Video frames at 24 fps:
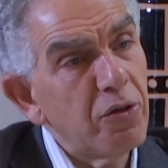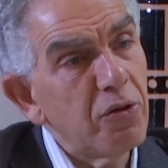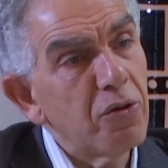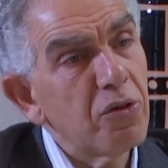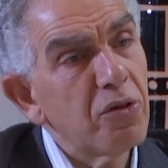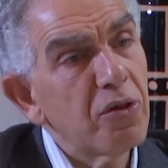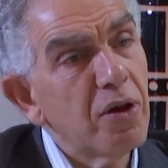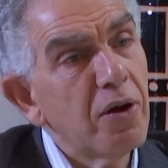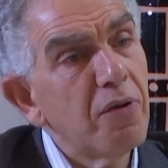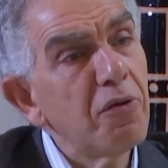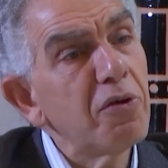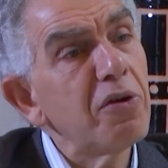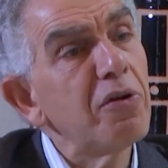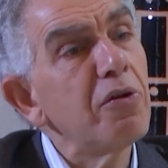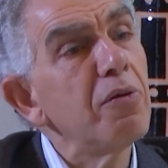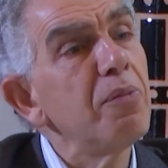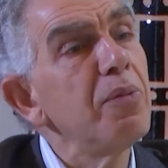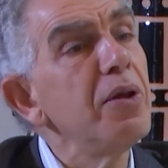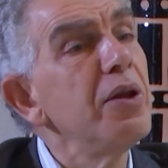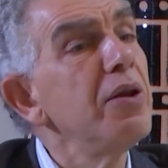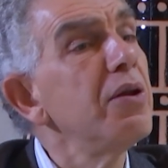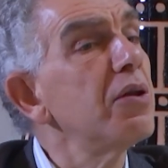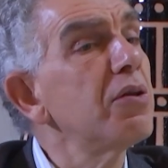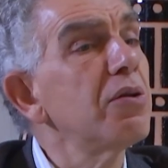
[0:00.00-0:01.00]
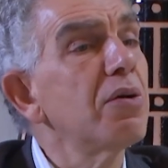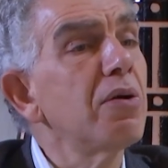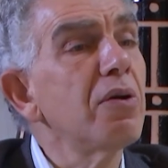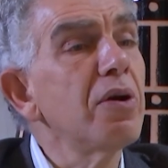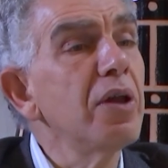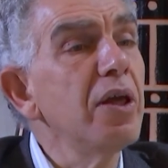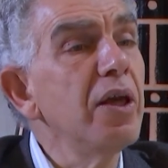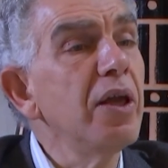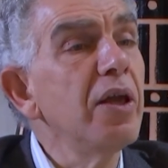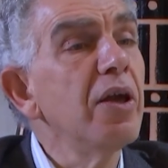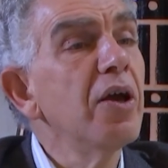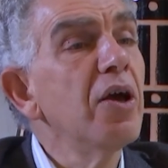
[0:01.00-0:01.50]
The South should be not
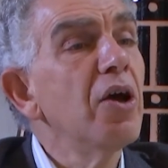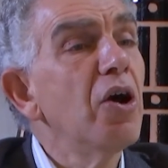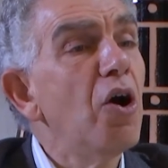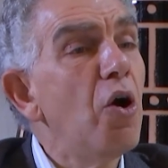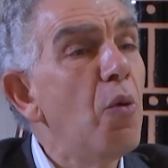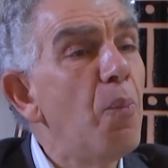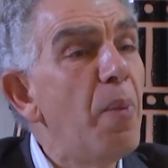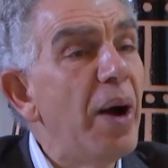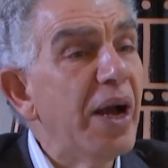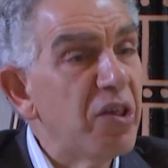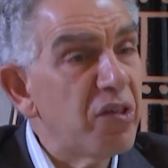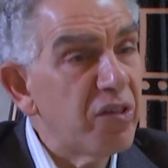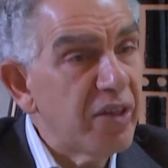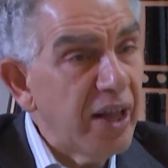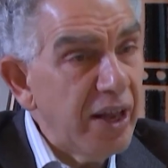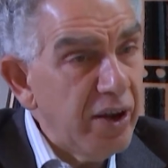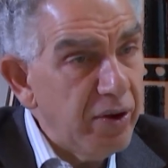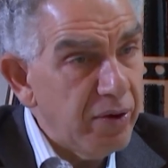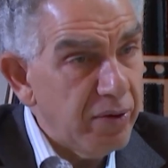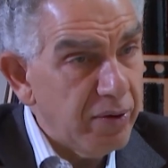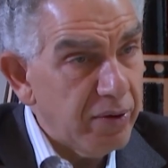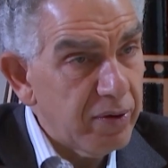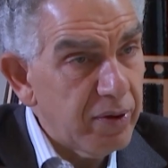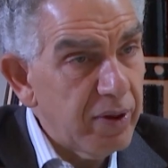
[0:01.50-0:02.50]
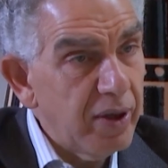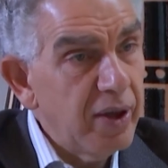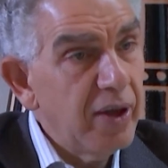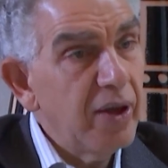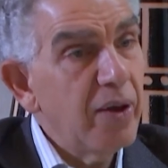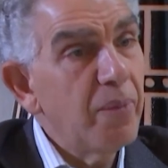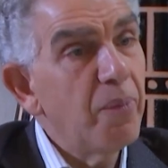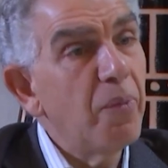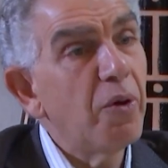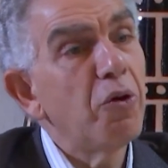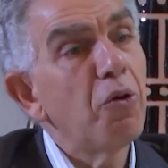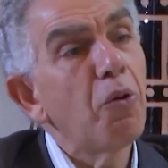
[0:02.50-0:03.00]
only a bystander,
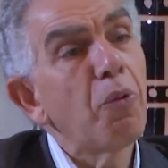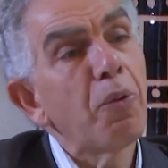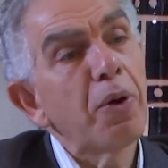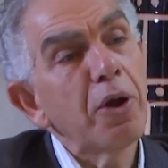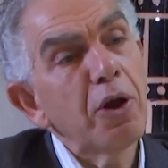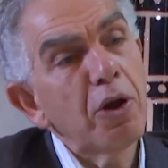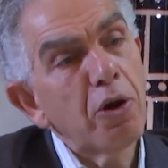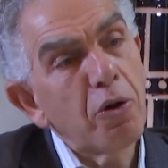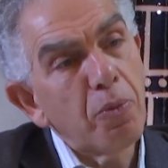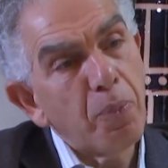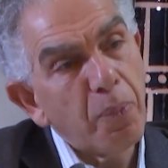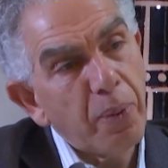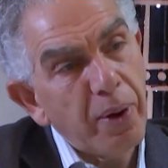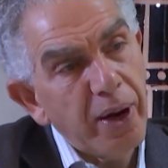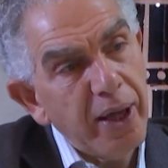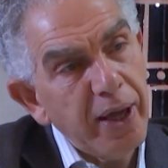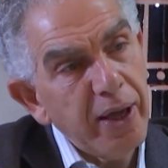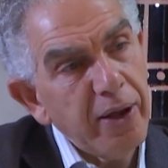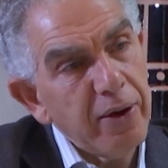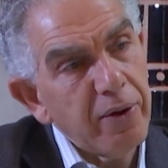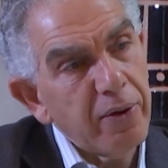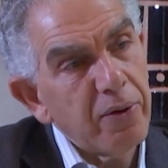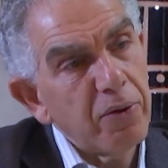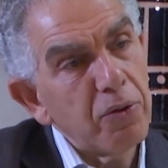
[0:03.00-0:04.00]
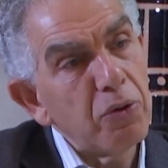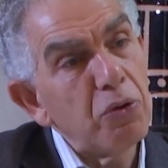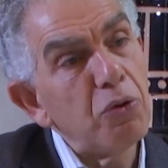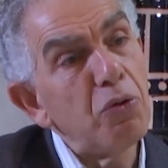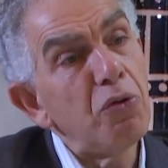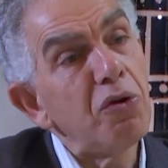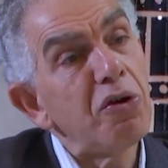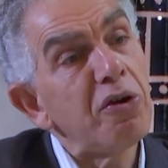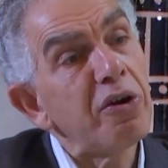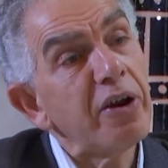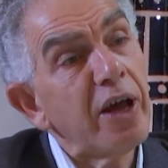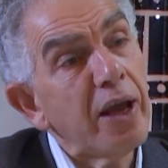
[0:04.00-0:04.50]
but a real player
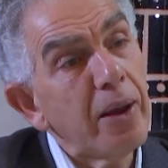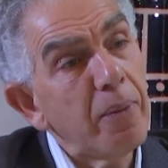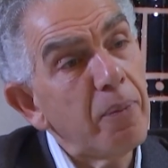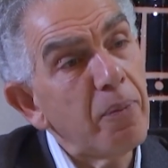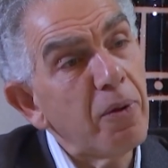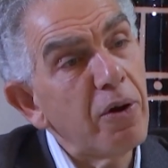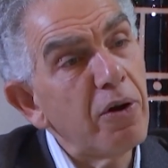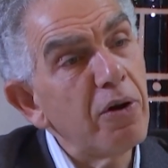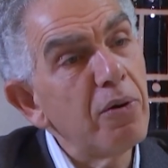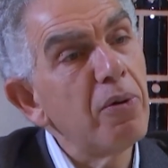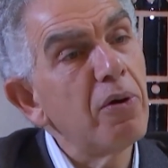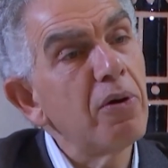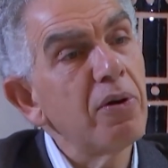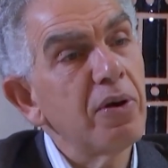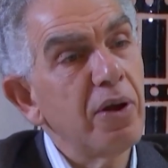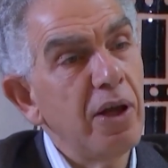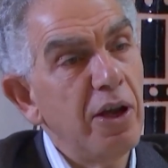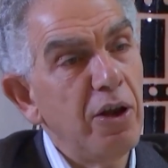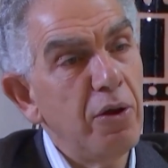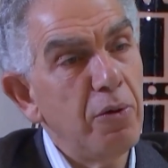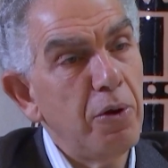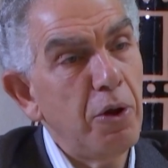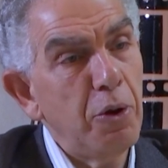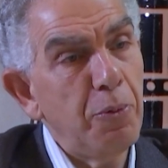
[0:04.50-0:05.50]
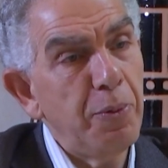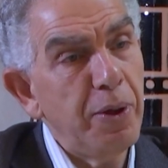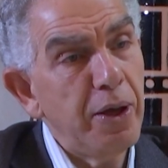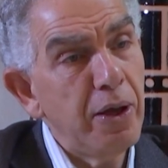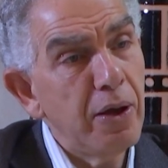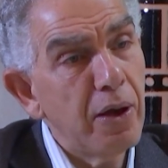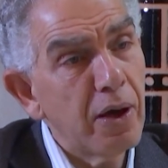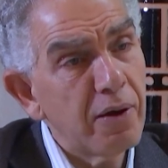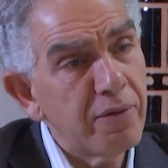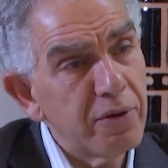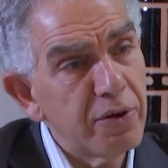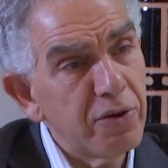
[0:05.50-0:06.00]
to shape global economic
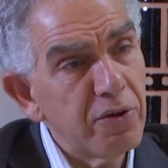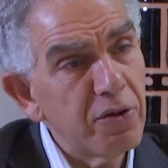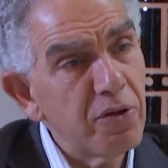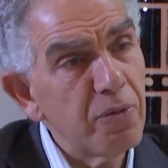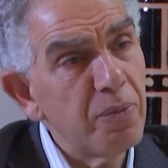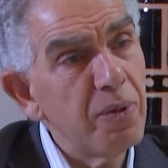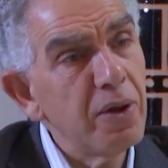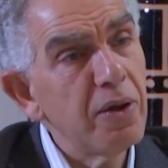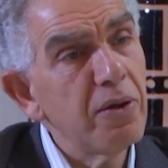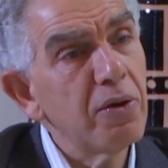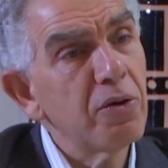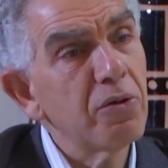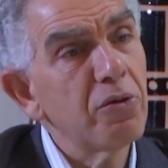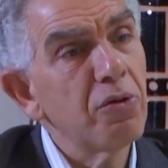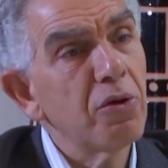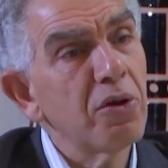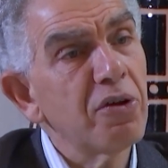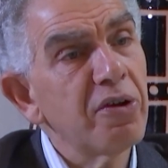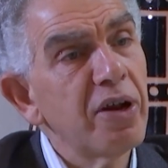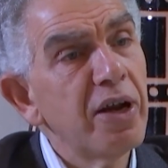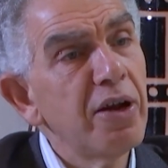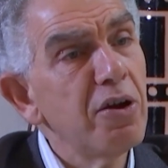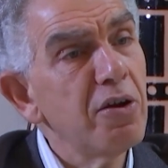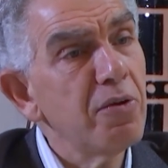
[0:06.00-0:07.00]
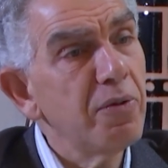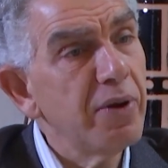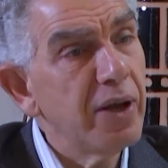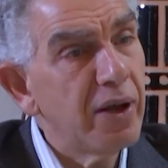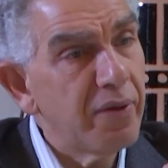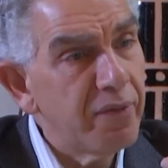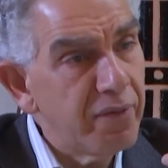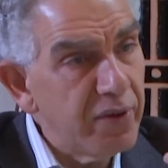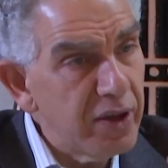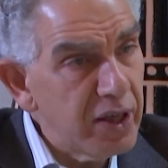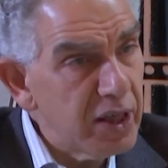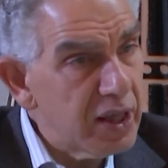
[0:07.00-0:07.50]
governance, because the challenge we
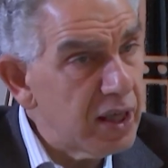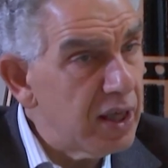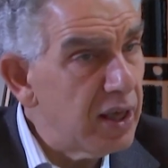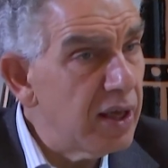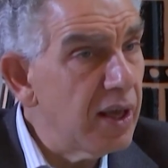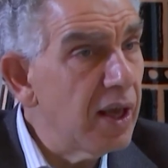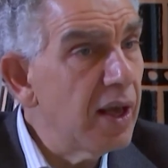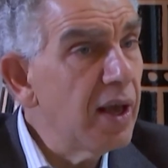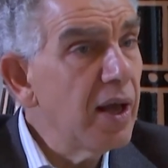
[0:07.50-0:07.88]
are facing